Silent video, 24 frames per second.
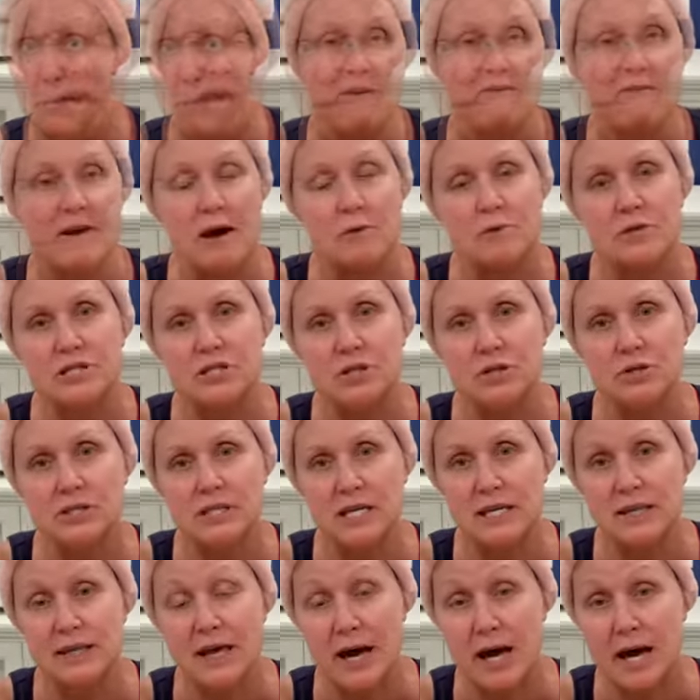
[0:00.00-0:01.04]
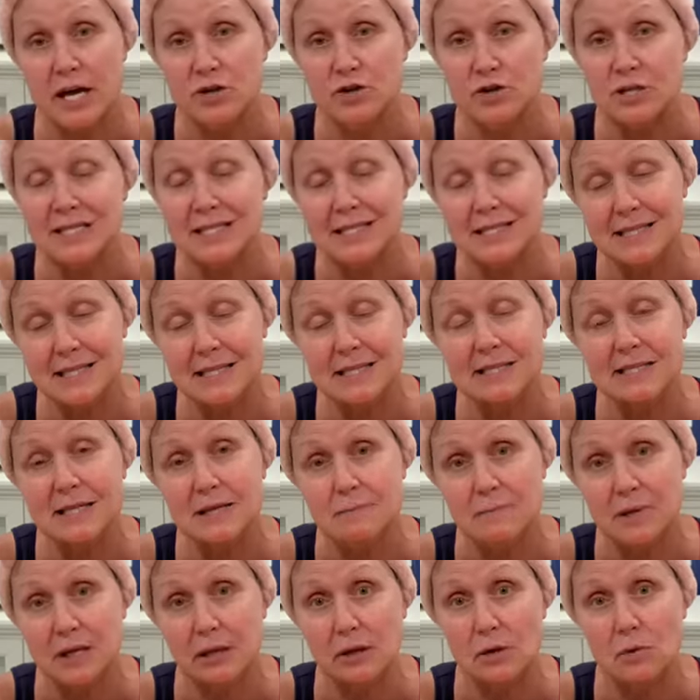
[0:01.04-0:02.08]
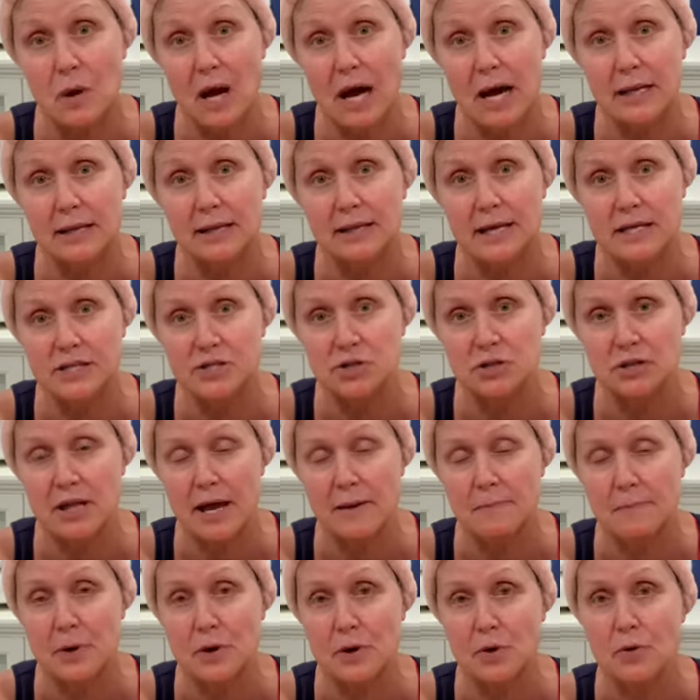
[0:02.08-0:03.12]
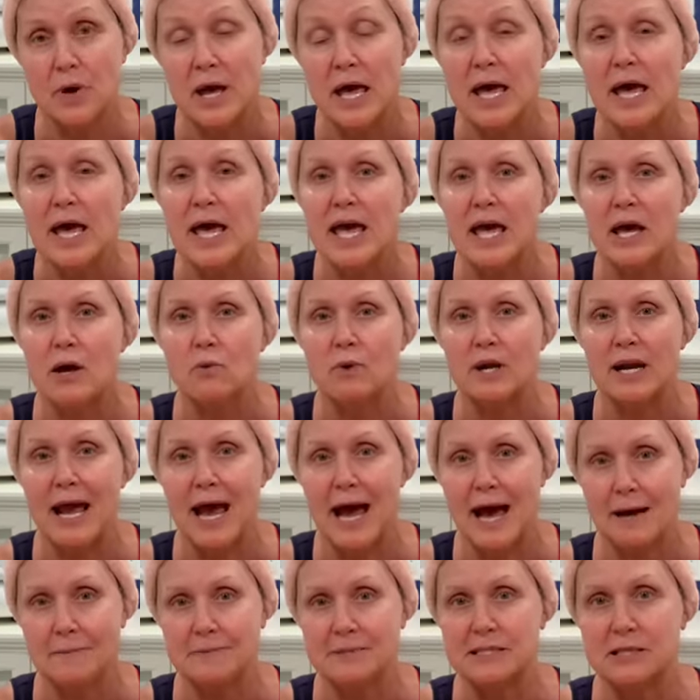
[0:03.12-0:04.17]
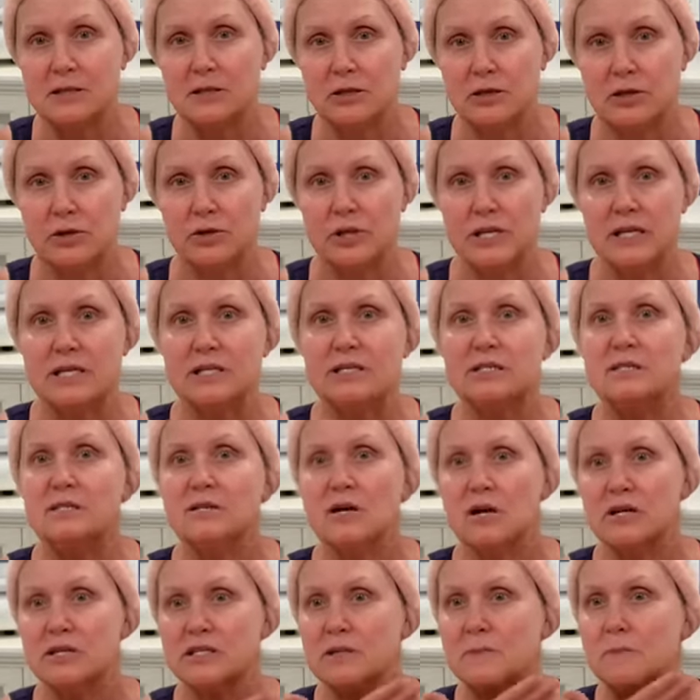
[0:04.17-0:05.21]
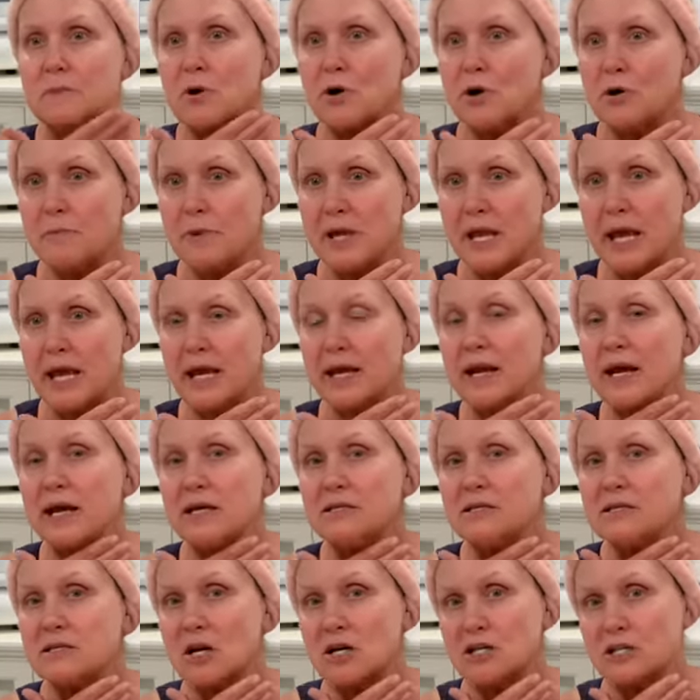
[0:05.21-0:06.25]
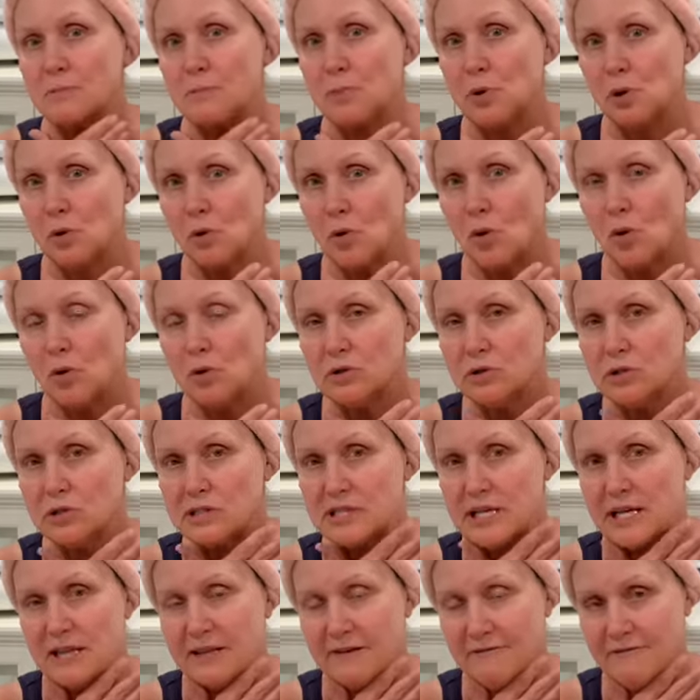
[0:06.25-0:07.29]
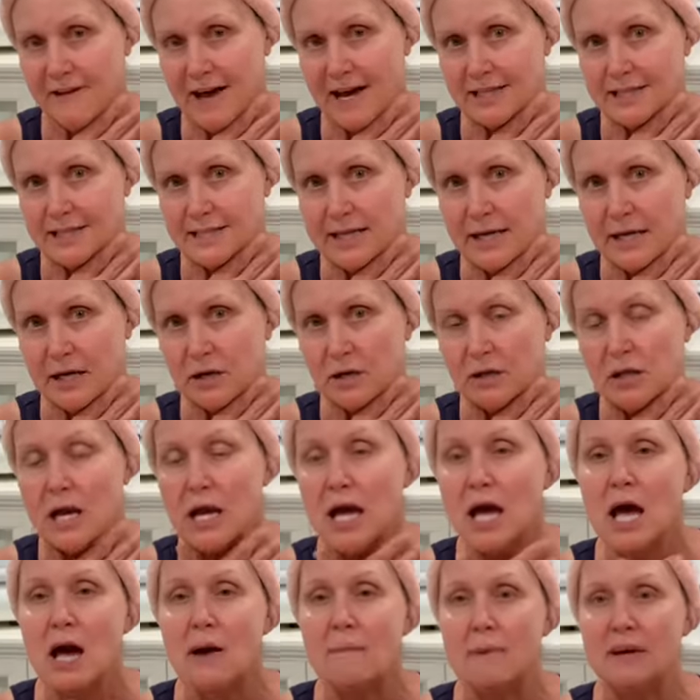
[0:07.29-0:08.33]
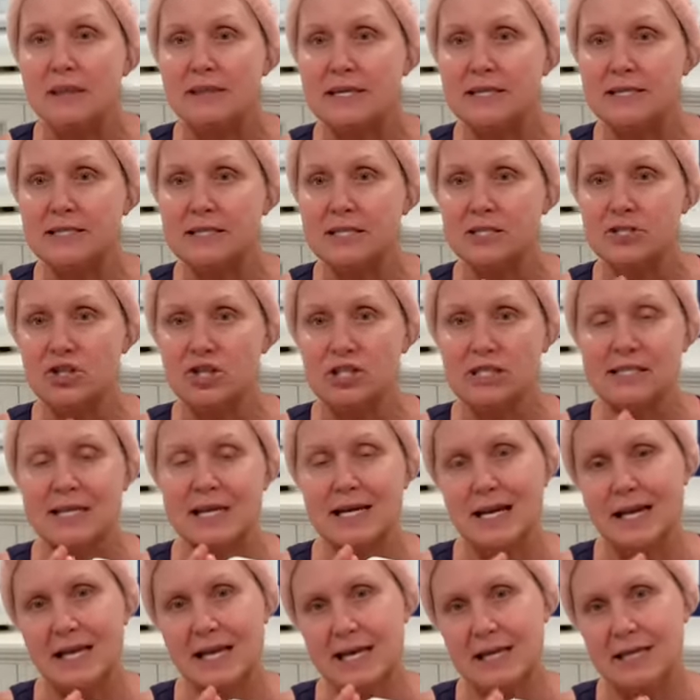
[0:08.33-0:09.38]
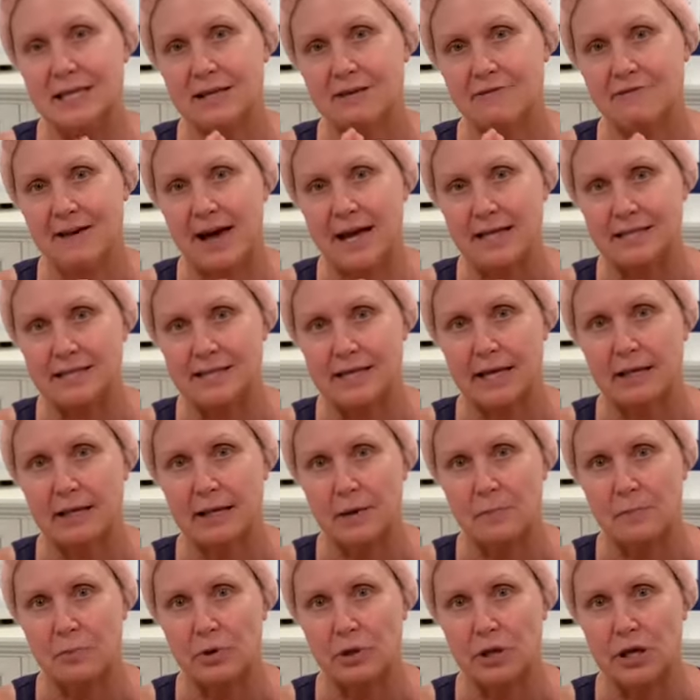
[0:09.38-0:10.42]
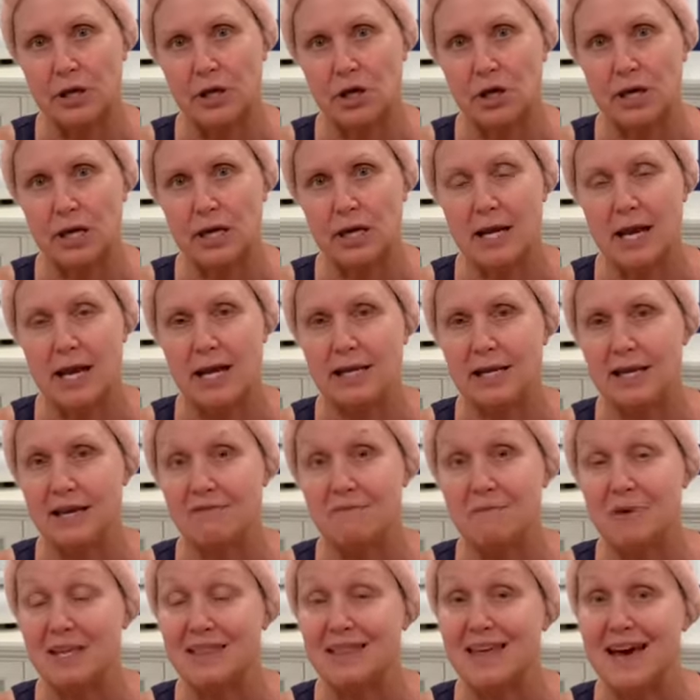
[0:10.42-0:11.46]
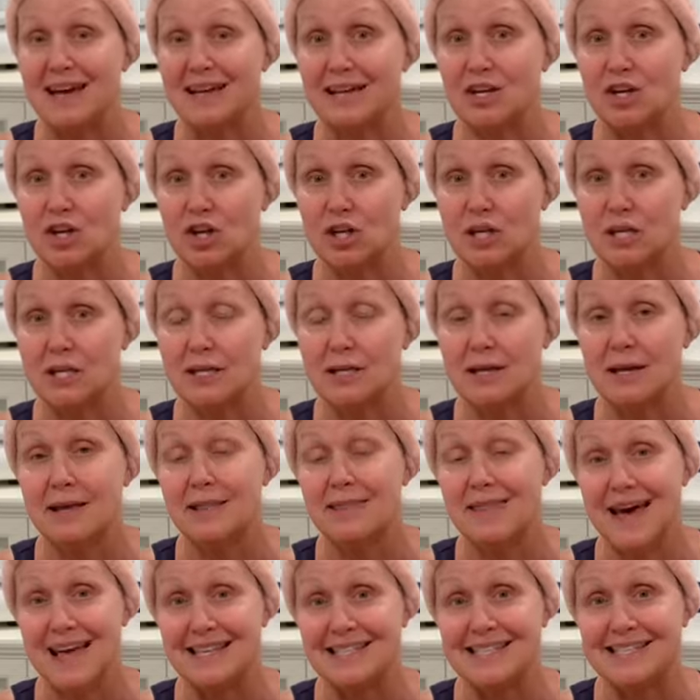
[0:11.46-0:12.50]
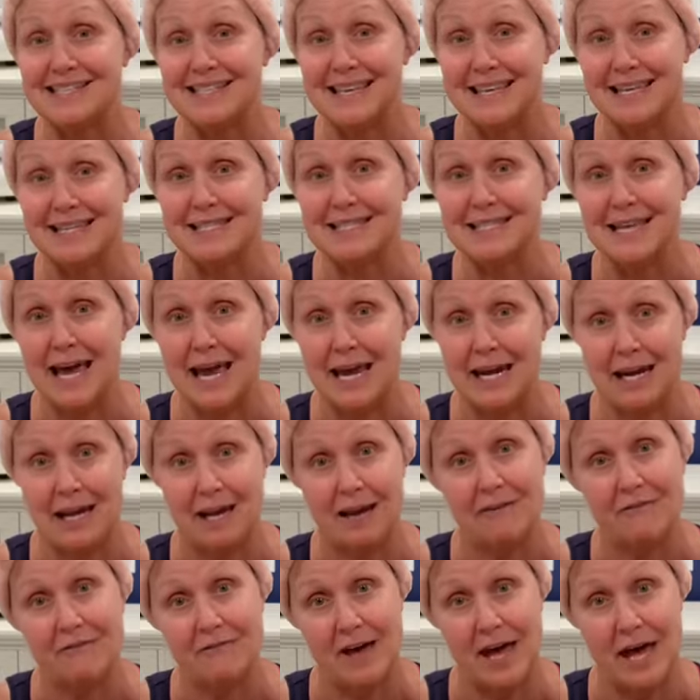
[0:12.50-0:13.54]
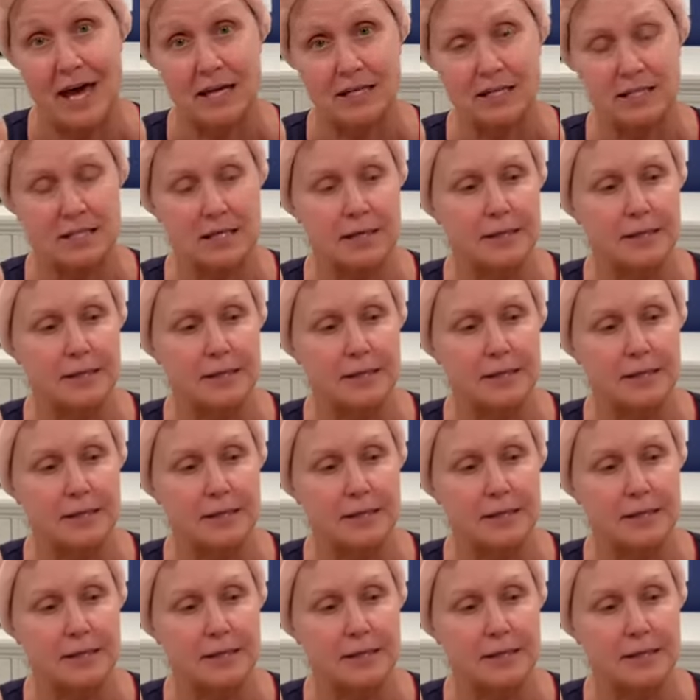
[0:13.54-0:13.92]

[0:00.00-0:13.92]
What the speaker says: If I was using the 160 milliwatt laser lipo, it would absolutely start to permeate and start to poke holes in the fat cell. But this is just going to heat the fat cell up really good and give me that skin tightening effect.